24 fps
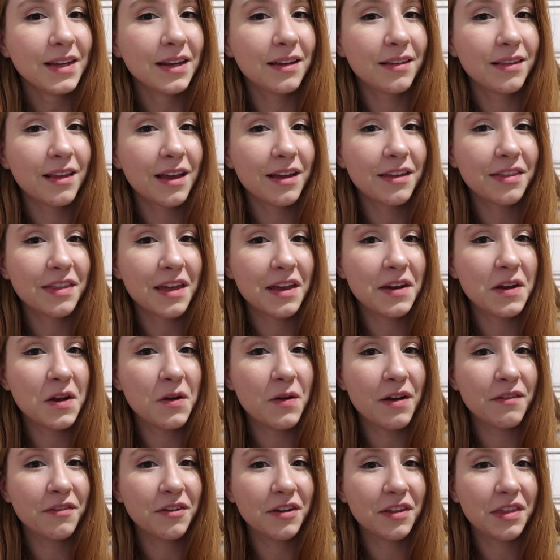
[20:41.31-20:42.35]
like they know
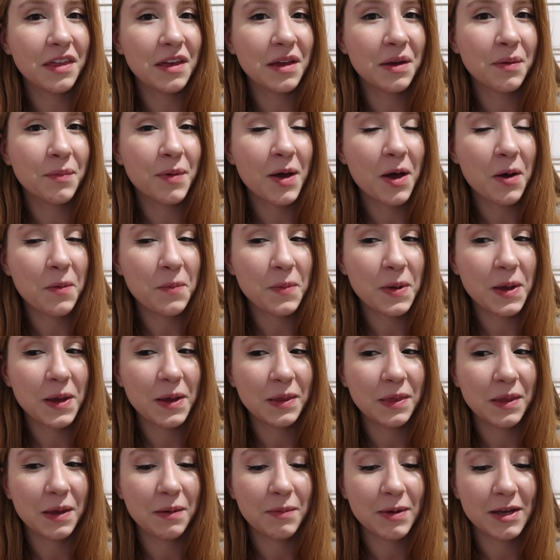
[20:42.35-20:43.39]
everything about me
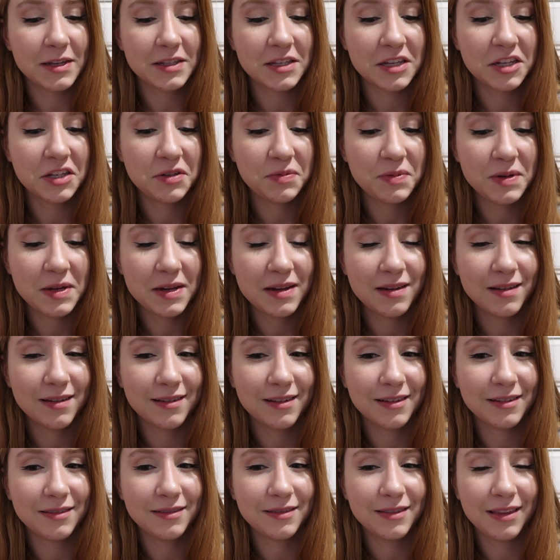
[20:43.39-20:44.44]
and they message me
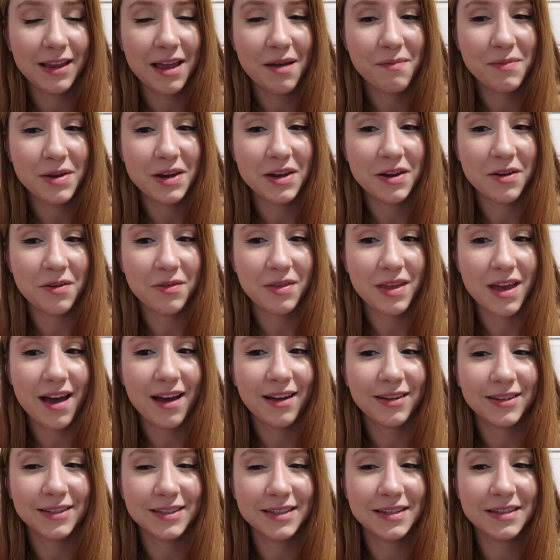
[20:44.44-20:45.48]
and let me know that,